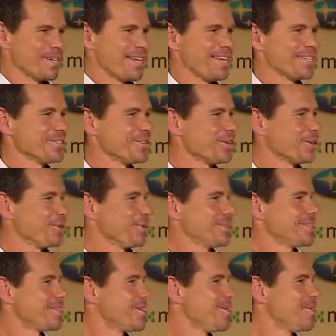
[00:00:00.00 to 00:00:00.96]
knees are no
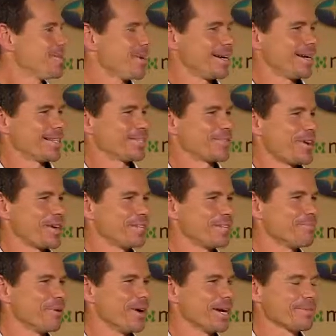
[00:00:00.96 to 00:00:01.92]
good, so straight to
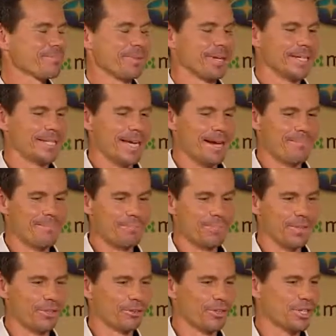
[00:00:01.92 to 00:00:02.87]
the bike. But
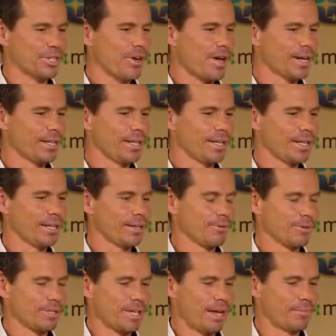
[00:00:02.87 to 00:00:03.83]
look, the cycling
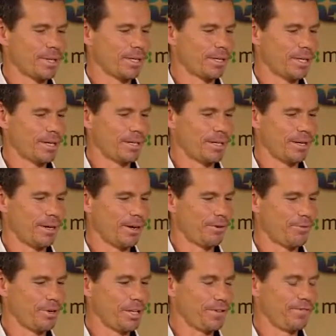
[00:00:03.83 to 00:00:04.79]
was something that I
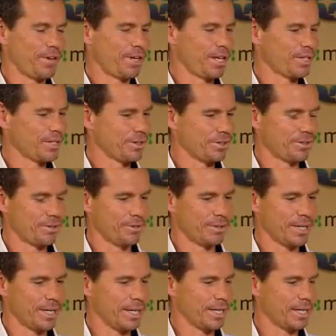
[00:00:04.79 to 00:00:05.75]
really fell into
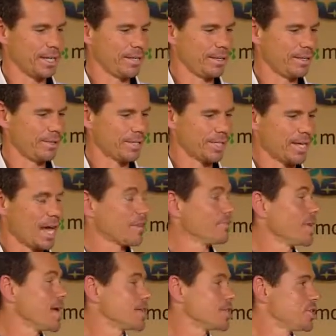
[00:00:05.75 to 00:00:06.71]
at the start
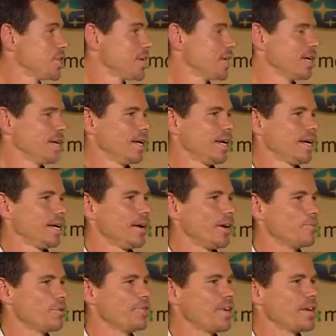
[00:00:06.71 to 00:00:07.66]
of last year.
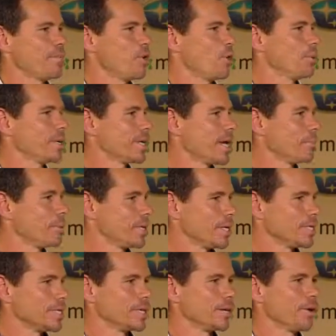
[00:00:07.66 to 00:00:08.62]
I moved down to Melbourne a couple of
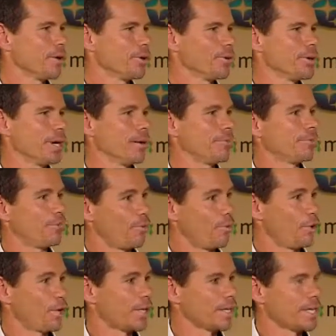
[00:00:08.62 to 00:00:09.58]
years ago for
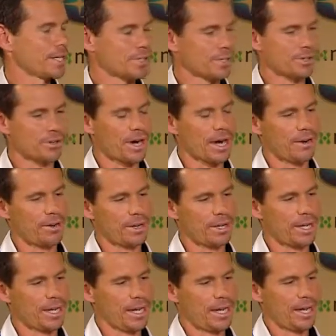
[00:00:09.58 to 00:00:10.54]
work at Tennis Australia,
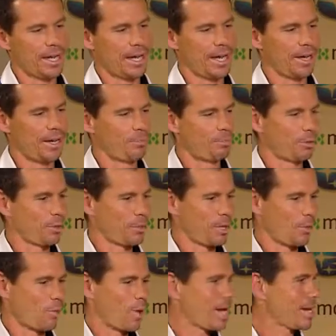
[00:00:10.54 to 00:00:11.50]
and I'd put on a
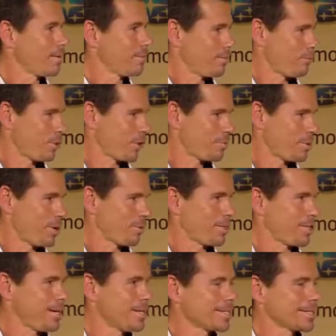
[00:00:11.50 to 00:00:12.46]
bit of weight working behind
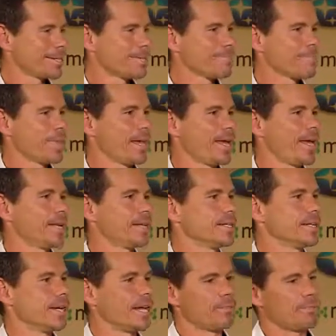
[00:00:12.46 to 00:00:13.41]
the desk.
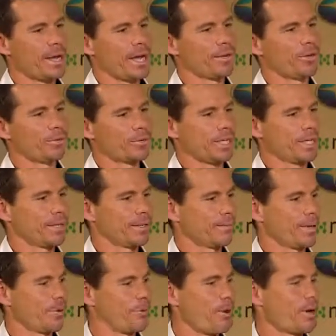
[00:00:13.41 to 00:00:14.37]
And I had a mate who was in
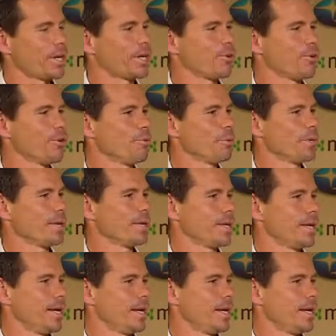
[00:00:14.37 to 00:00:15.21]
a riding group, and